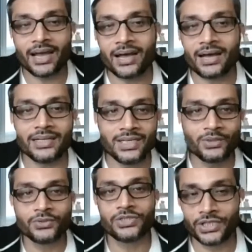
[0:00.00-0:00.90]
are
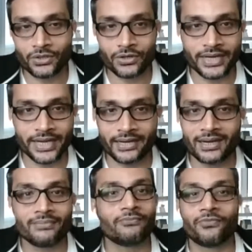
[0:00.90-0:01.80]
using your
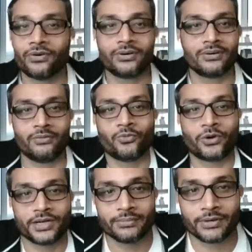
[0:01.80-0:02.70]
data for
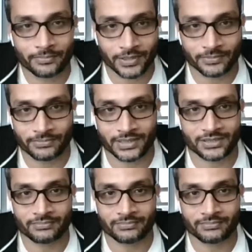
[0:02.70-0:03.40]
whatever purpose,